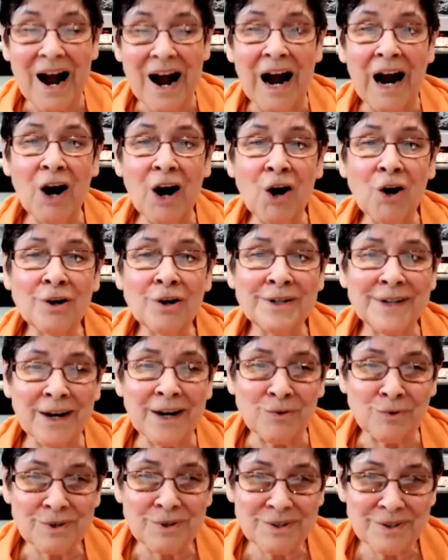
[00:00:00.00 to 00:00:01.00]
Our
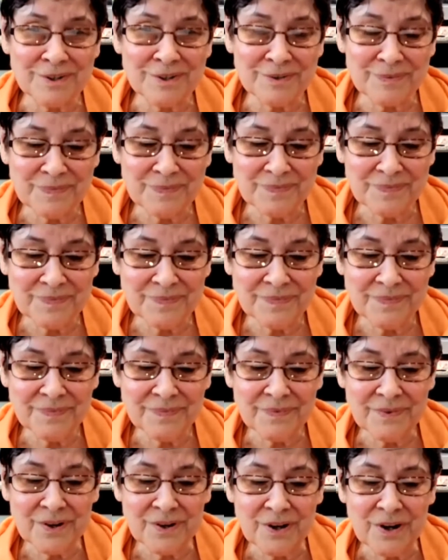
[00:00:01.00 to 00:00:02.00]
doubts
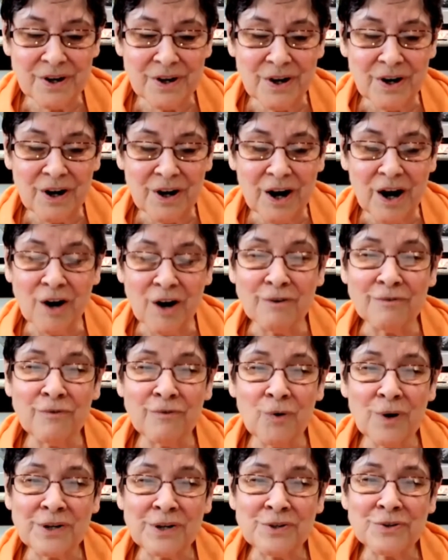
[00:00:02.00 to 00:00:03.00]
are
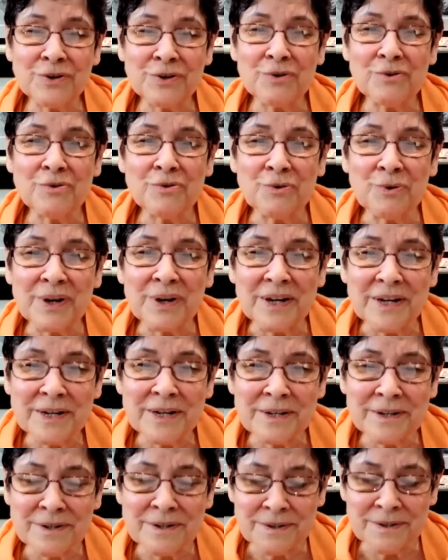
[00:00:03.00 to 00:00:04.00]
voiced through
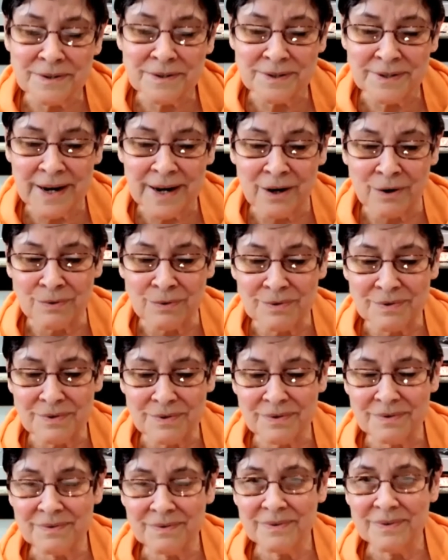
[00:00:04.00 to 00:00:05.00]
his
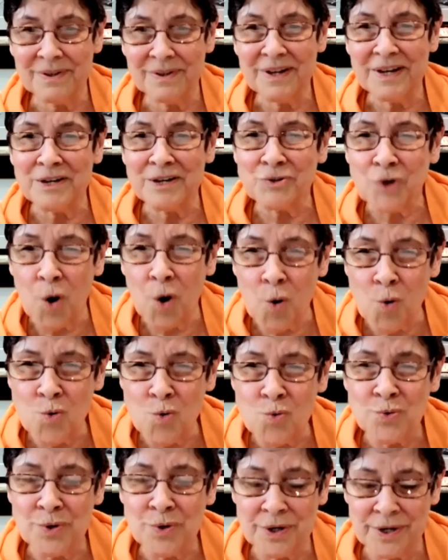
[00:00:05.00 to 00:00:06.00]
doubts, his
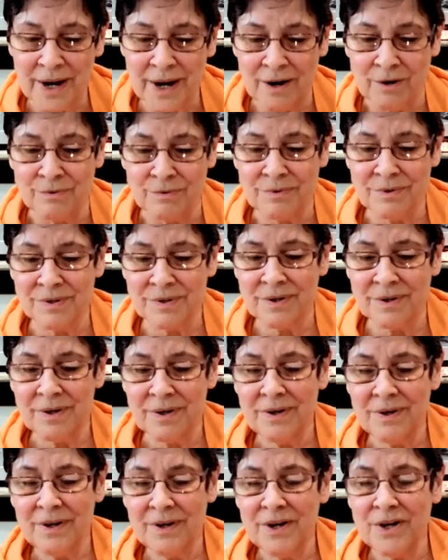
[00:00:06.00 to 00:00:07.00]
own doubts,
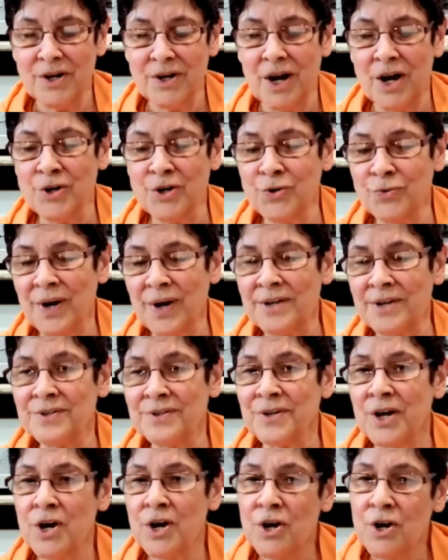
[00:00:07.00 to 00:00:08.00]

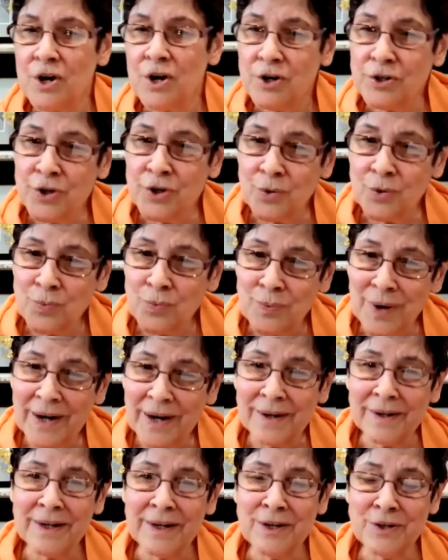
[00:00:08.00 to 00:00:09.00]
addressed
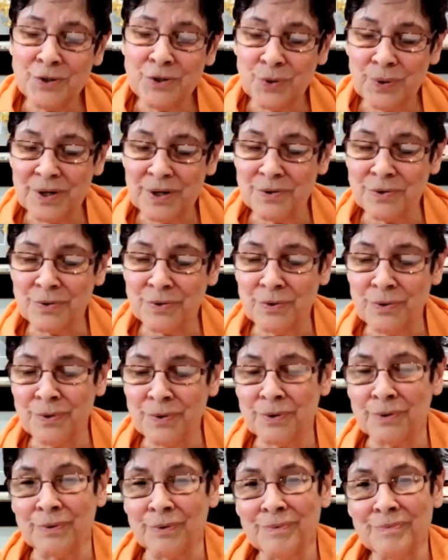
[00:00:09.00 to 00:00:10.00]
directly to his
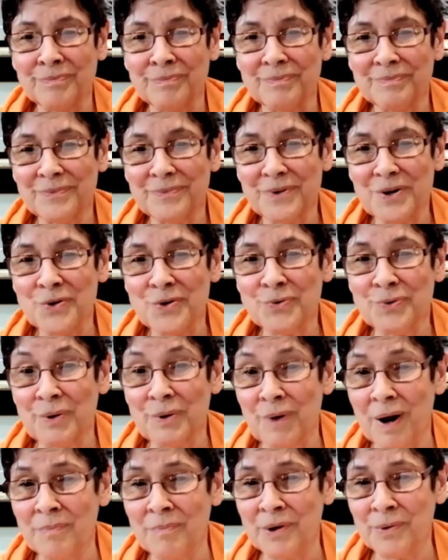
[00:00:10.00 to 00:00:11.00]
guru, Sri
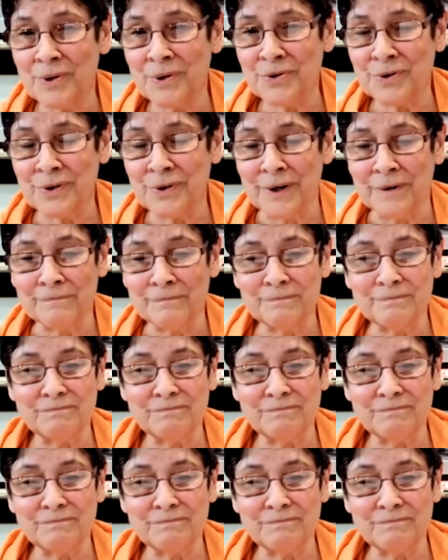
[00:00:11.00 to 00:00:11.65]
Ramakrishna.